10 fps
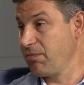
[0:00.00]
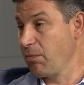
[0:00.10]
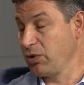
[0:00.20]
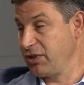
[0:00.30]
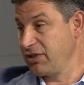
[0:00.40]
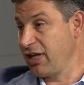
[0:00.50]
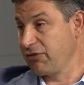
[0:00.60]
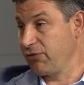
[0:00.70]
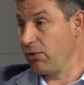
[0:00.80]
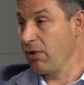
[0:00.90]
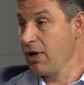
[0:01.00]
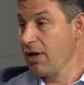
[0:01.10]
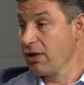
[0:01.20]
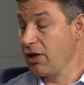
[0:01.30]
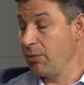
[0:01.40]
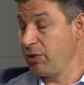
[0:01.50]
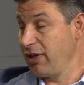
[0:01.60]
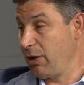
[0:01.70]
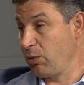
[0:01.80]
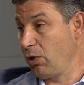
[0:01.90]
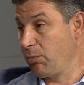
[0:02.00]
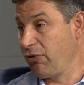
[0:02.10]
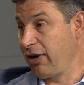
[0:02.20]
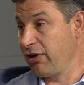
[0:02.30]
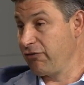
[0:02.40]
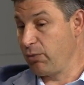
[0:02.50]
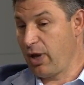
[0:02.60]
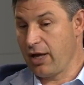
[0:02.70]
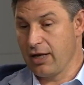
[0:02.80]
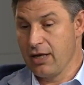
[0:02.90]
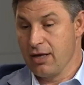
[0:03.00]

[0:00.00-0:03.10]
most successful company that we're all proud of. When I